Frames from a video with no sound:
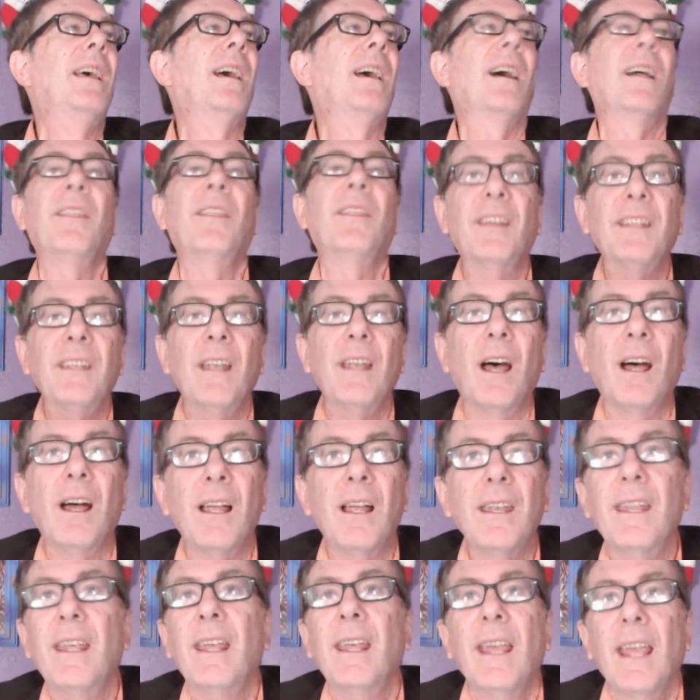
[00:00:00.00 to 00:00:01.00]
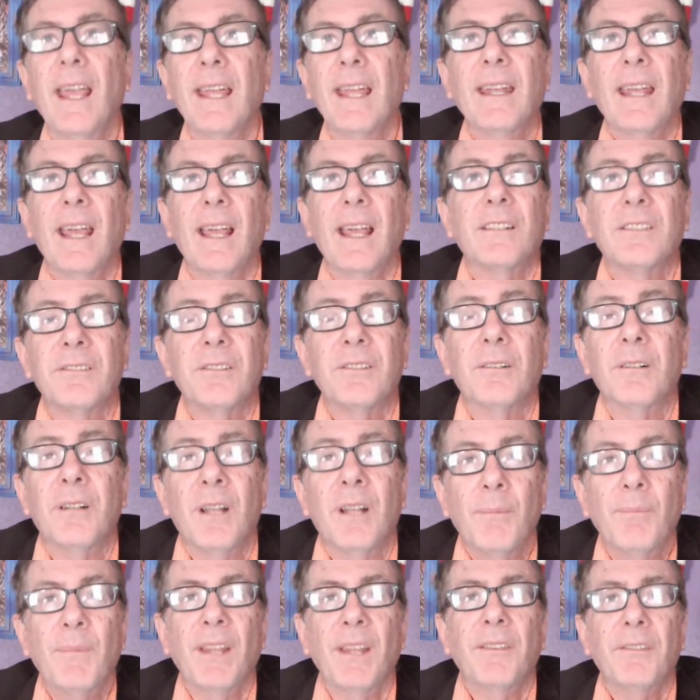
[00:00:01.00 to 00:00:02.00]
the nun, and asked her,
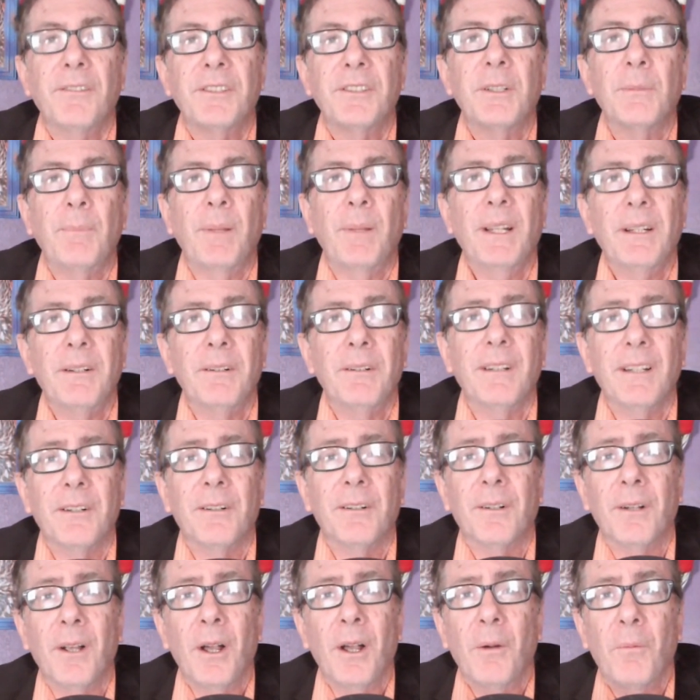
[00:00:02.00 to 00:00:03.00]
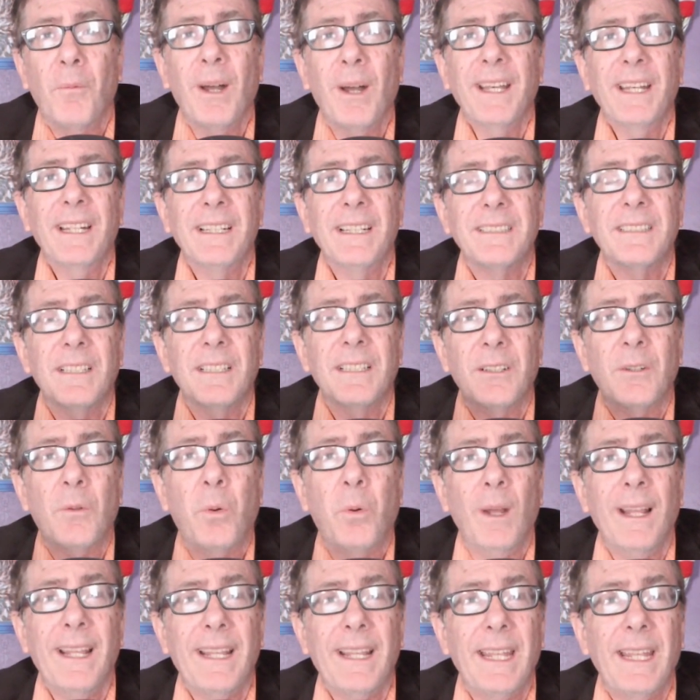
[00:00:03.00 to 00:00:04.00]
Mother Superior, what is a
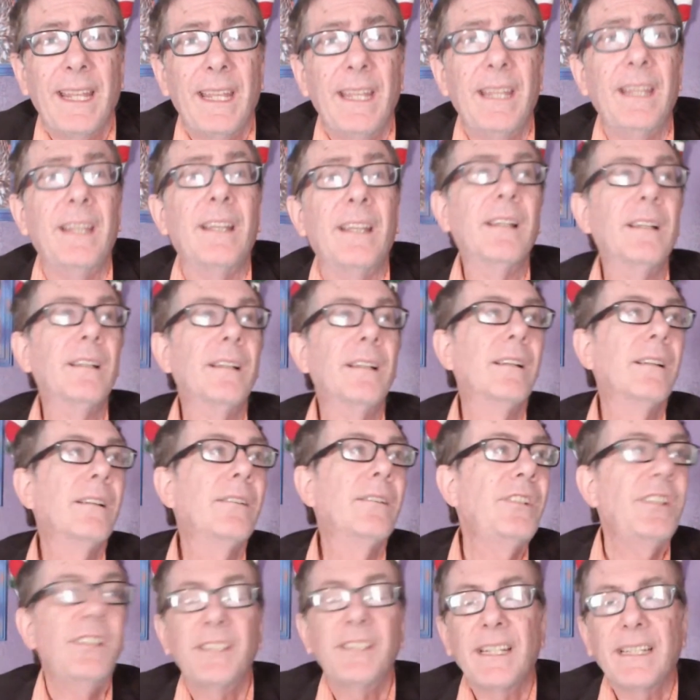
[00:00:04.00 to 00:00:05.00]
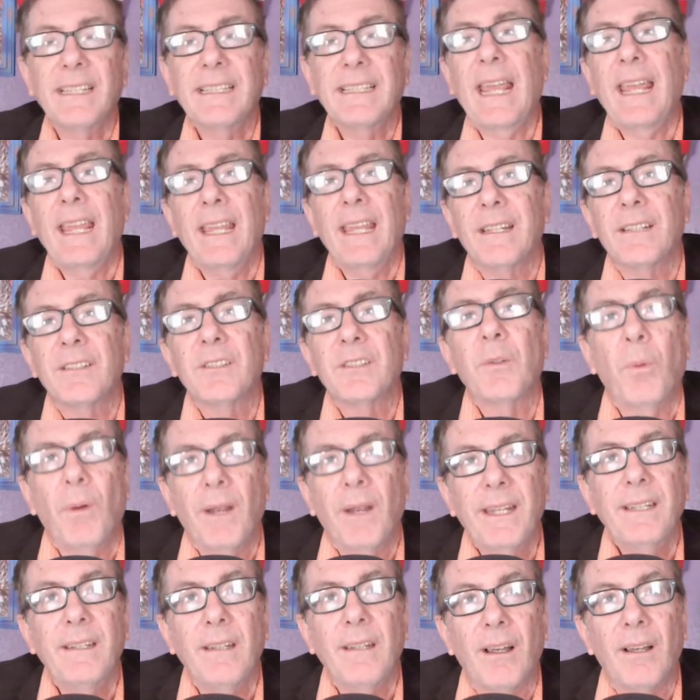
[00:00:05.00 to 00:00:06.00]
quickie? And she says, hey, it's
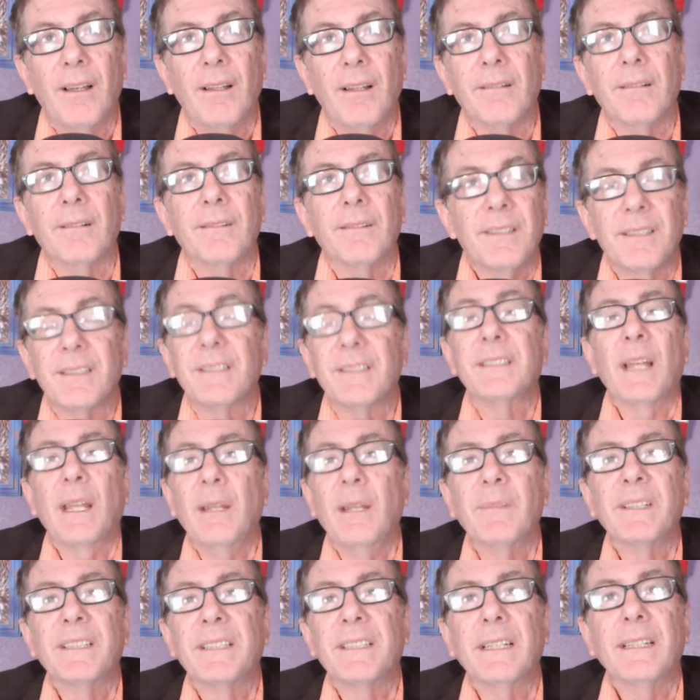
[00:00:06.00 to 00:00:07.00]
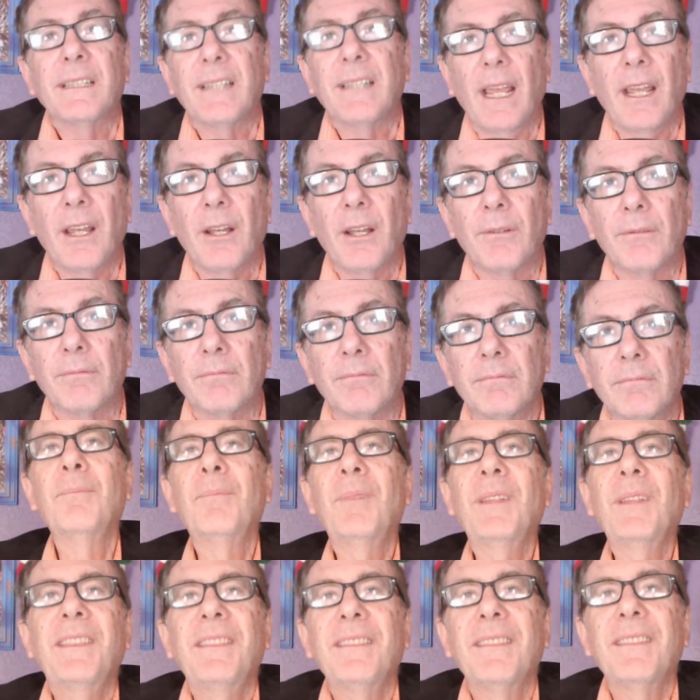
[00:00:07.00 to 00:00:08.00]
$20, the same as in town.
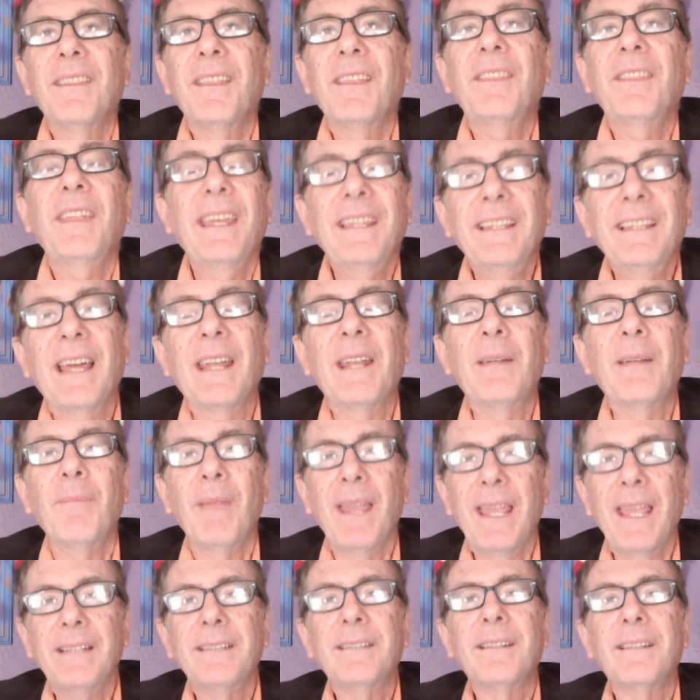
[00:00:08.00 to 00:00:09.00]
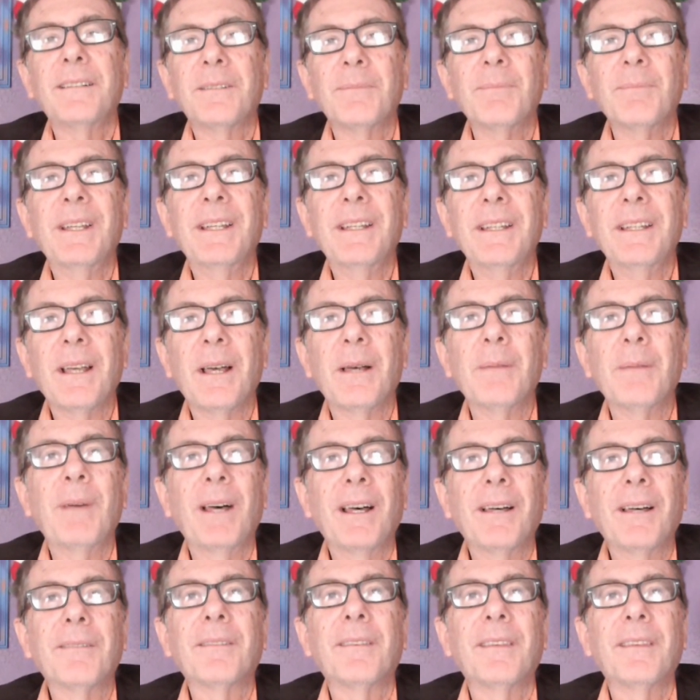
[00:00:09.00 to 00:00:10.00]
But the thing that amazes me
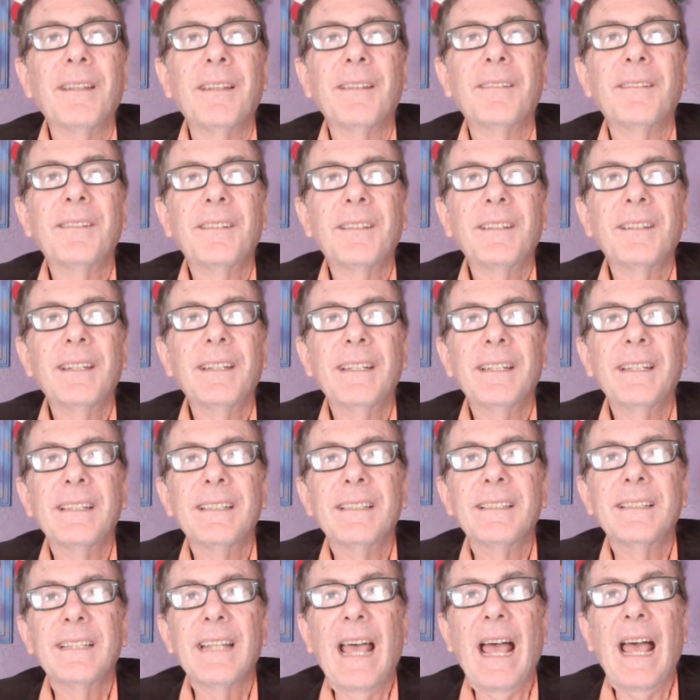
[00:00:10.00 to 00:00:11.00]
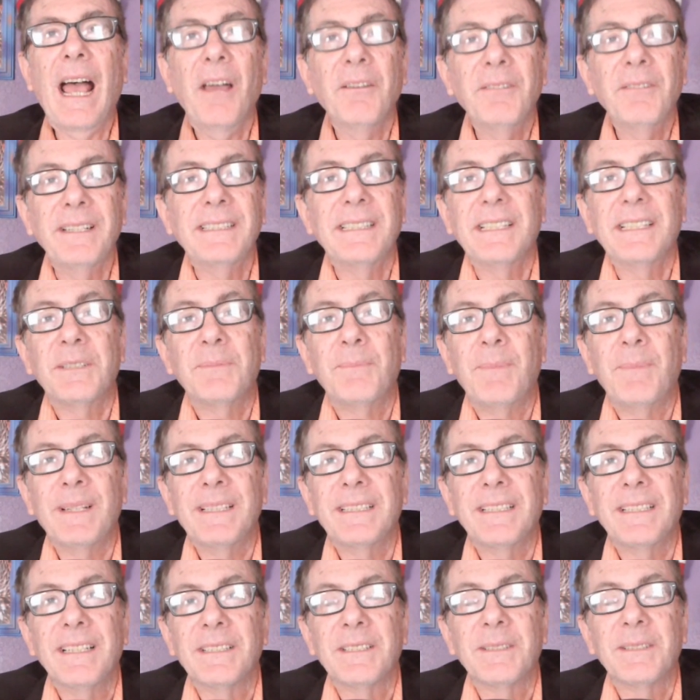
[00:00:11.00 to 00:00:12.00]
about this is, how does this
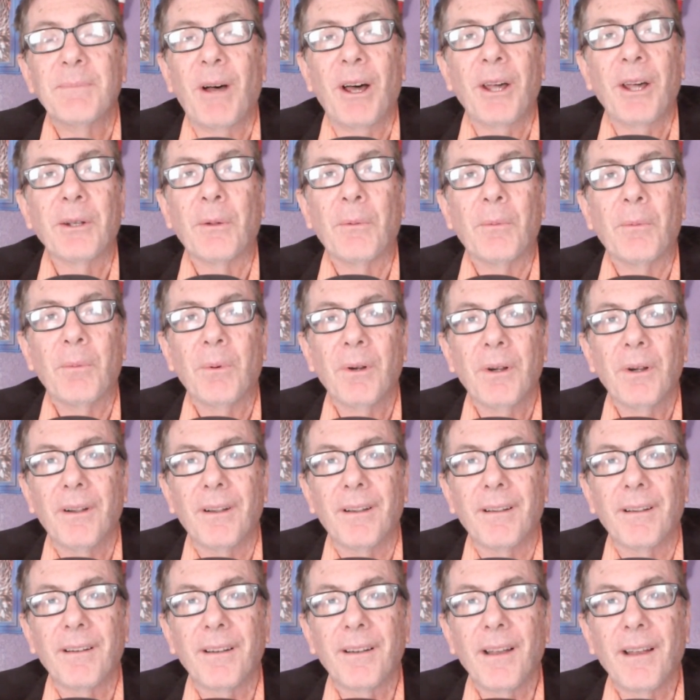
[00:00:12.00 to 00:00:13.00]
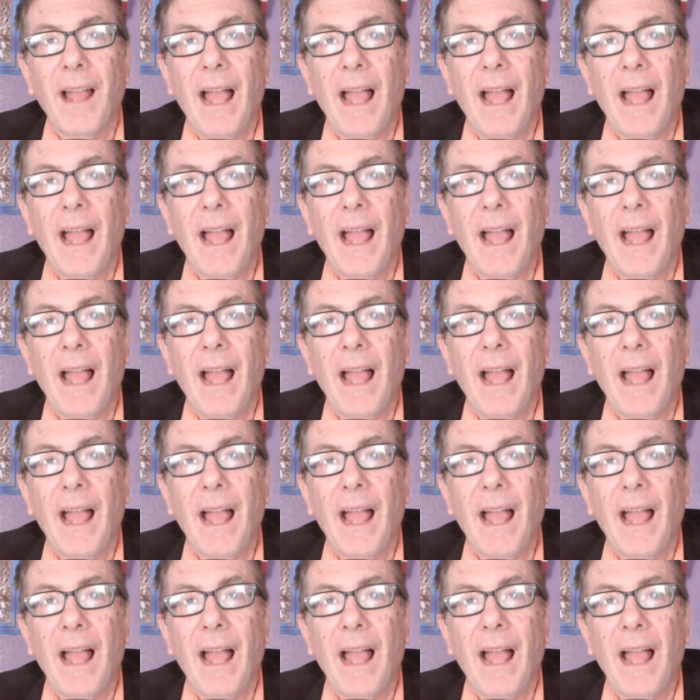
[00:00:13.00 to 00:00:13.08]
business model work?